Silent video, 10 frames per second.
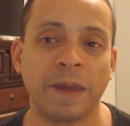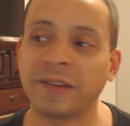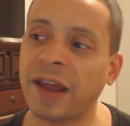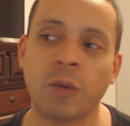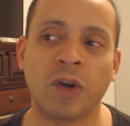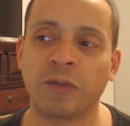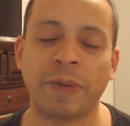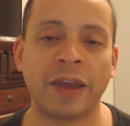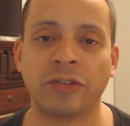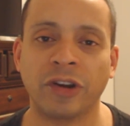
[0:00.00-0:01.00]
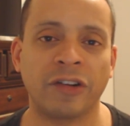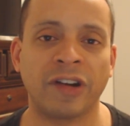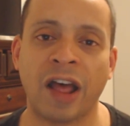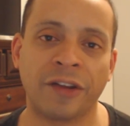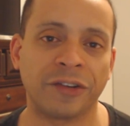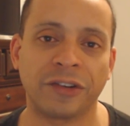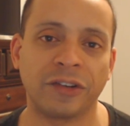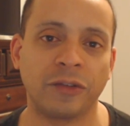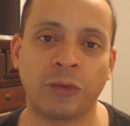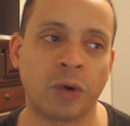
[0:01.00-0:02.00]
It's not worth paying $300
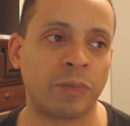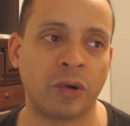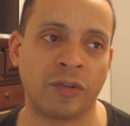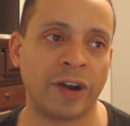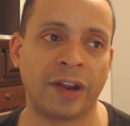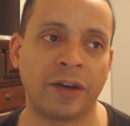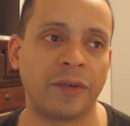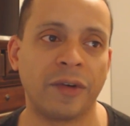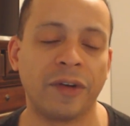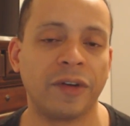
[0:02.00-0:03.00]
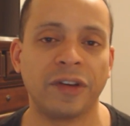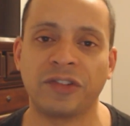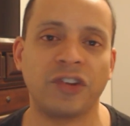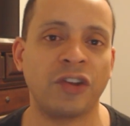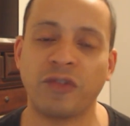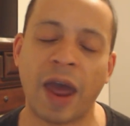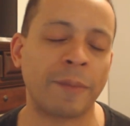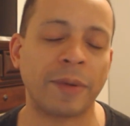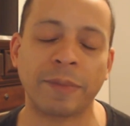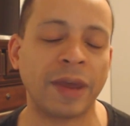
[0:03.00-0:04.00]
for a Pro right now.
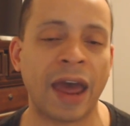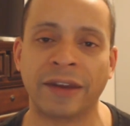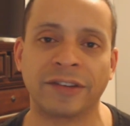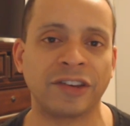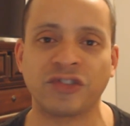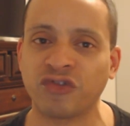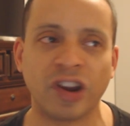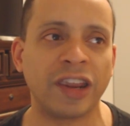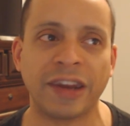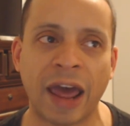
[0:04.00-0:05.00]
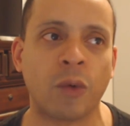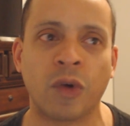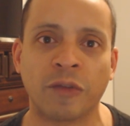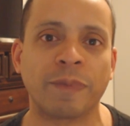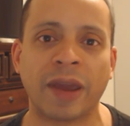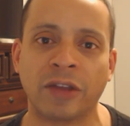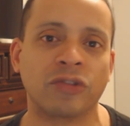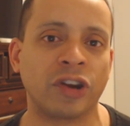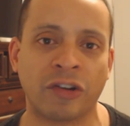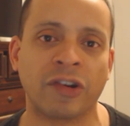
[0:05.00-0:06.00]
I'm going to be honest. It's really not worth paying
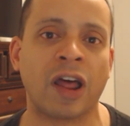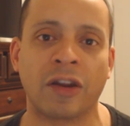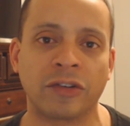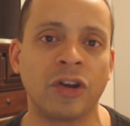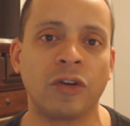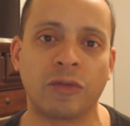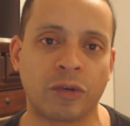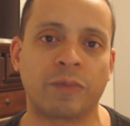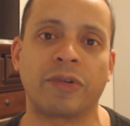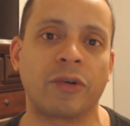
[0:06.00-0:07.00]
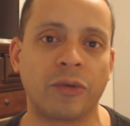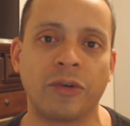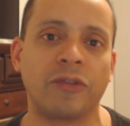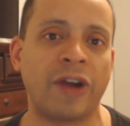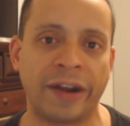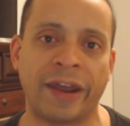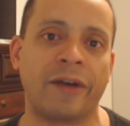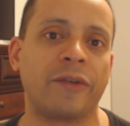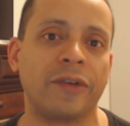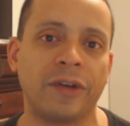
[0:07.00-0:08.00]
$300 for a Pro right
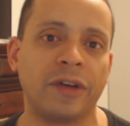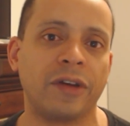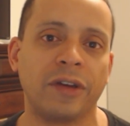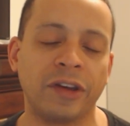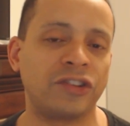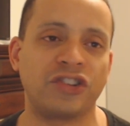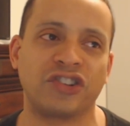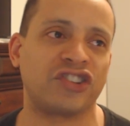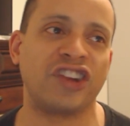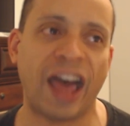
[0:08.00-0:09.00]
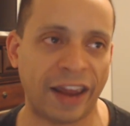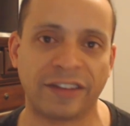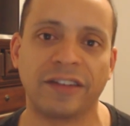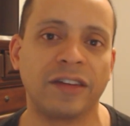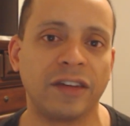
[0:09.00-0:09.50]
now. It's just not.